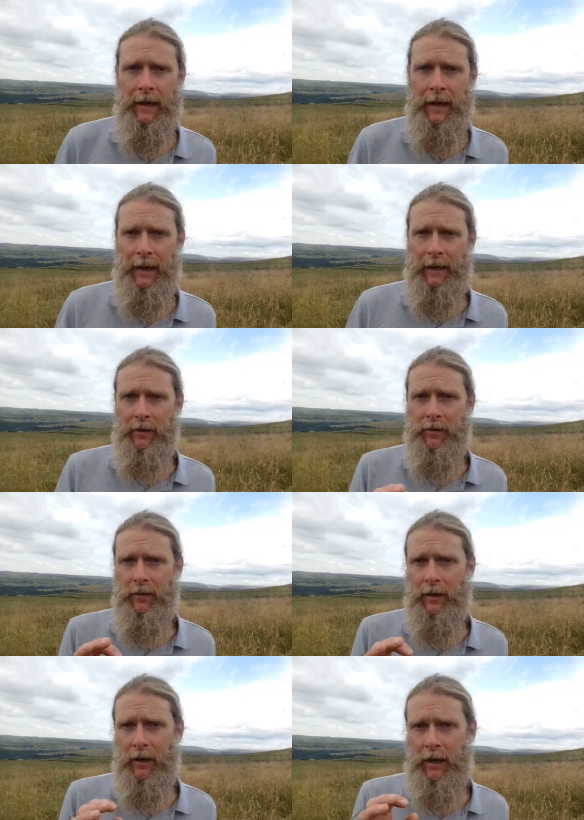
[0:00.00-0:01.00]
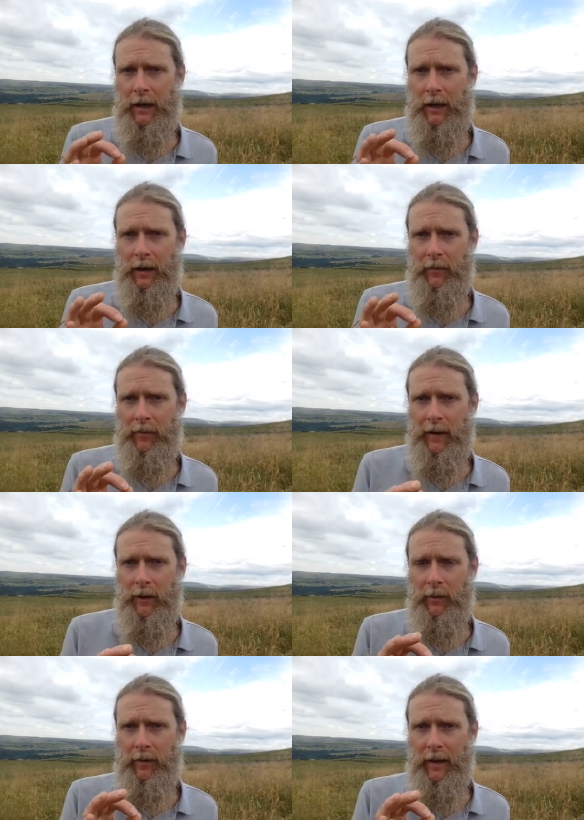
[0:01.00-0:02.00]
and
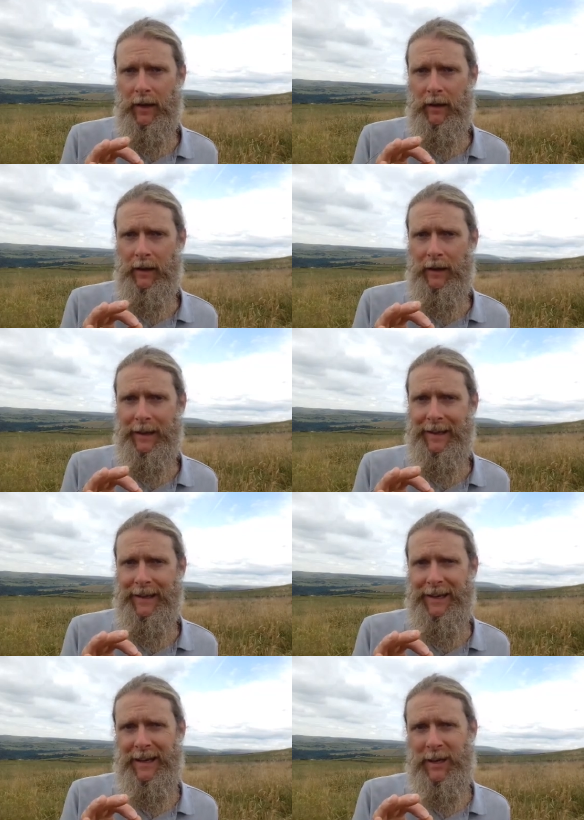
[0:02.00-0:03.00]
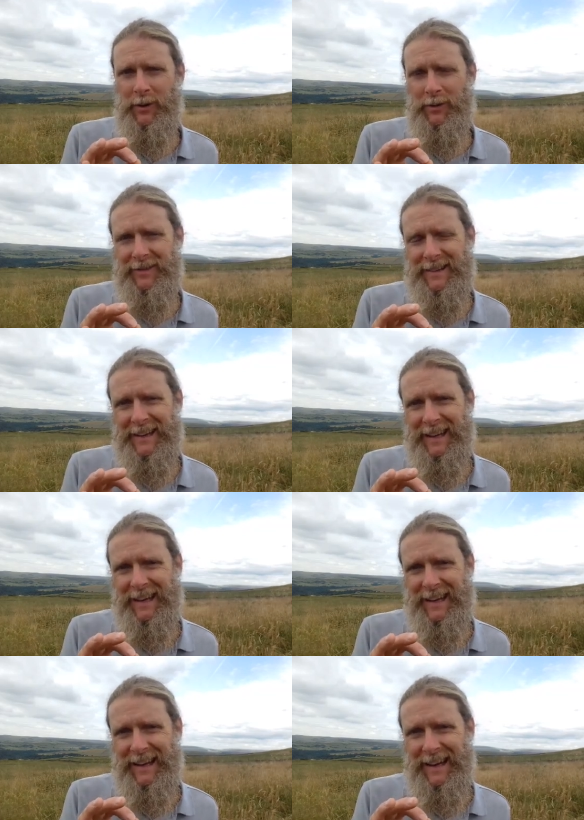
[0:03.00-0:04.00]
found that, you know,
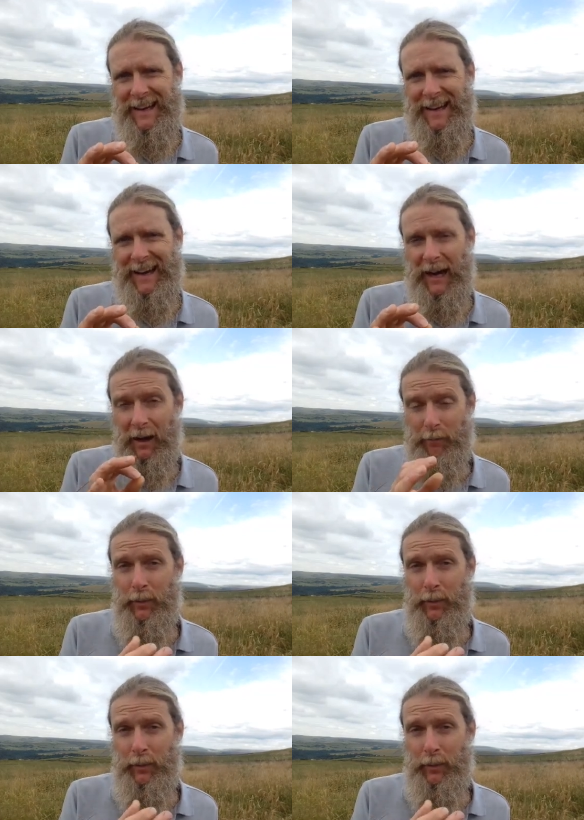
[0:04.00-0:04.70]
I've